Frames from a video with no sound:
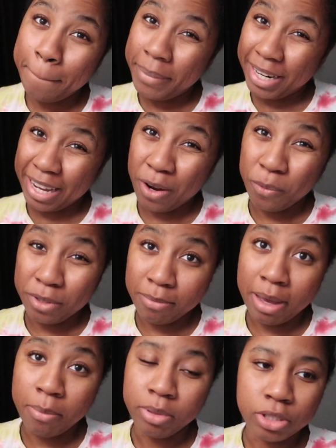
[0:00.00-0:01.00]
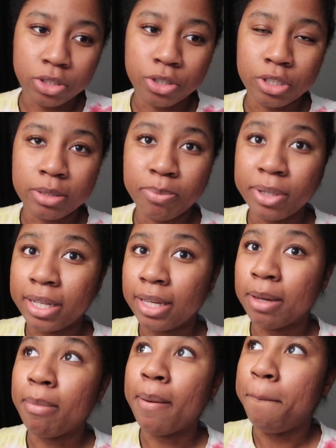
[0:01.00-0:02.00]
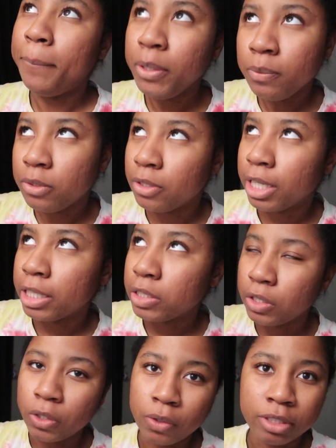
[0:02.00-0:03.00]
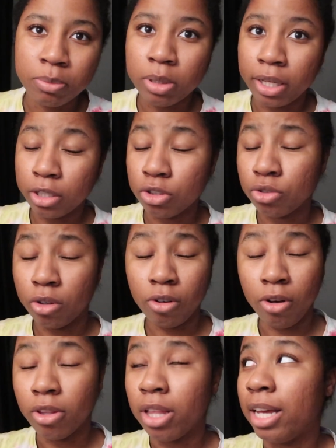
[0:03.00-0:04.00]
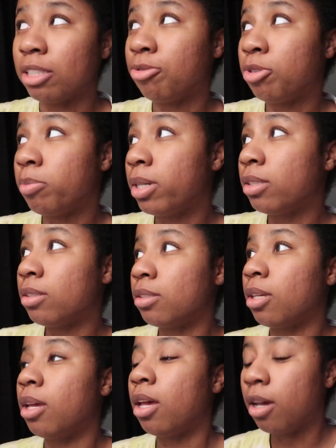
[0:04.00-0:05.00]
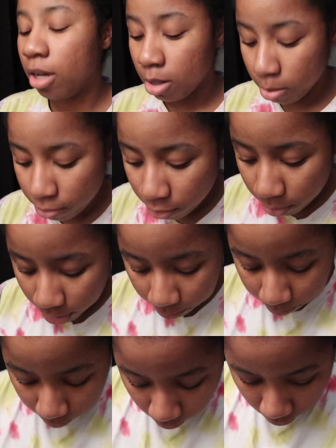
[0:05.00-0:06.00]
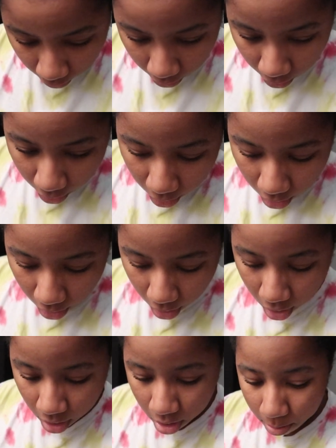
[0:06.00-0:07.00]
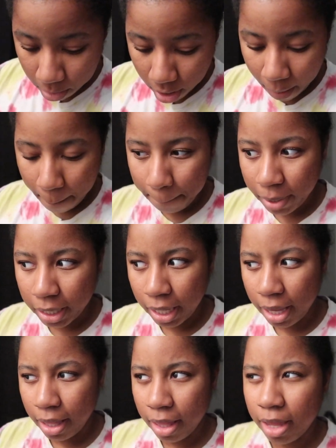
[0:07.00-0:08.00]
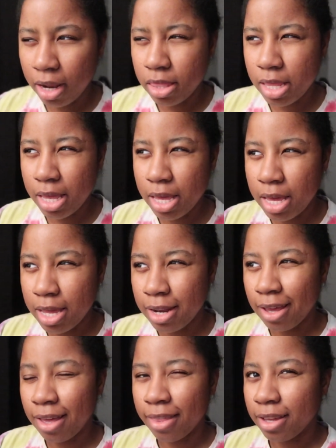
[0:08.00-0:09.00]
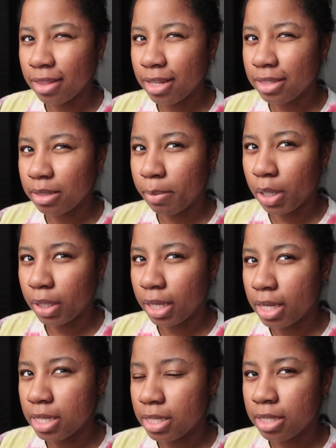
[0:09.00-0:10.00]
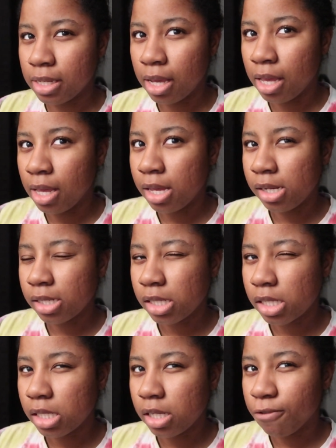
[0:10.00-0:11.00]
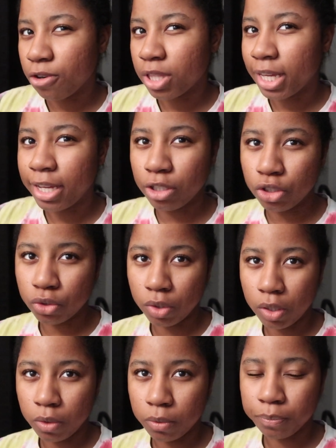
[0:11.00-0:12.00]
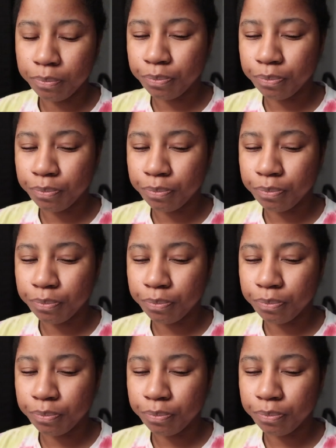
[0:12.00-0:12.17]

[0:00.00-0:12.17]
but I got really bad blisters breaking in my boots. You guys know it's been like a struggle the last few months for me. But yeah, and then I think that's about it for the intro